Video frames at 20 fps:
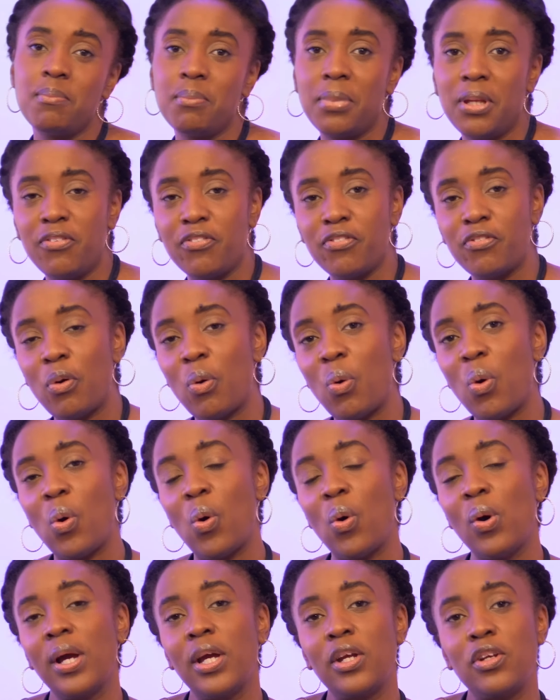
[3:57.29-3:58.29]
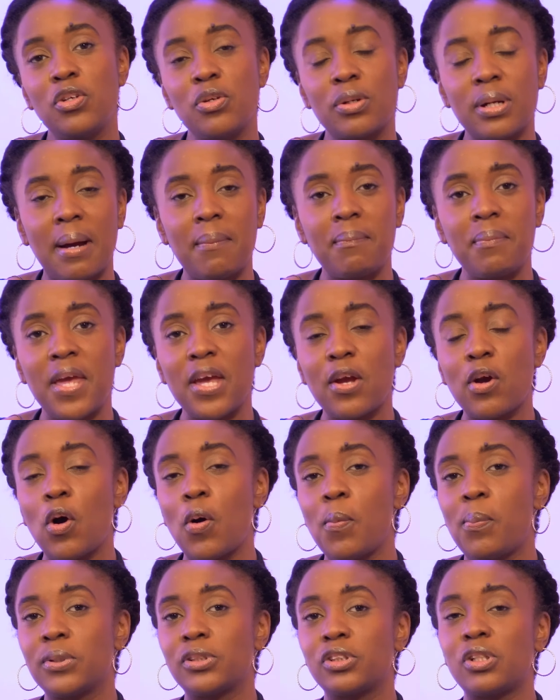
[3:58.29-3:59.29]
before you can make
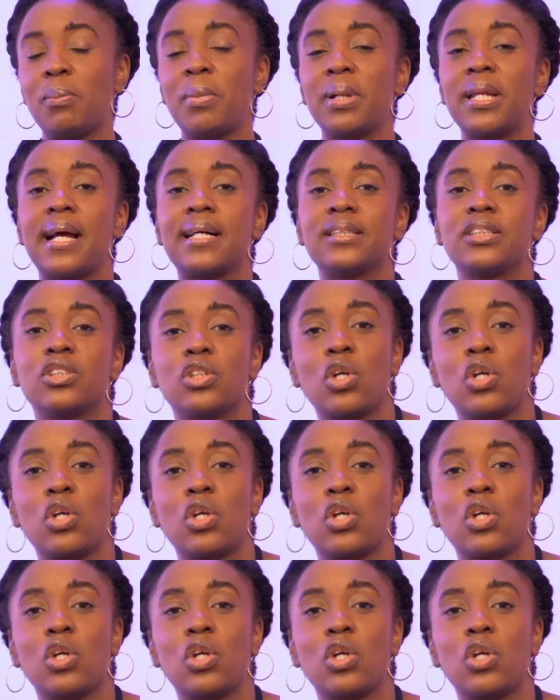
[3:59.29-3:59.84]
up, or somebody has to